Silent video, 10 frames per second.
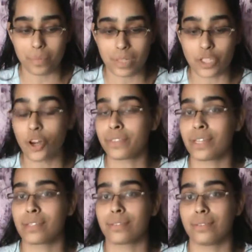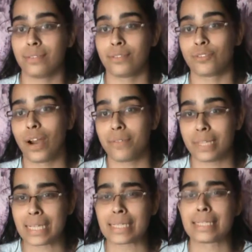It's not that gravity
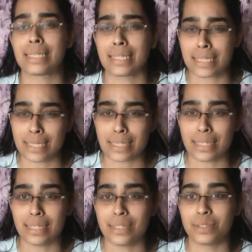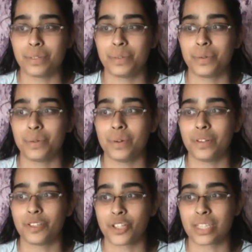existed
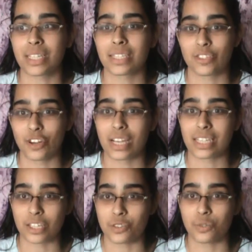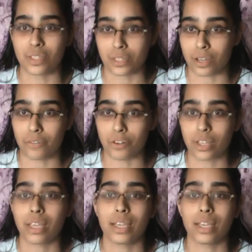just as Sir Isaac Newton discovered it.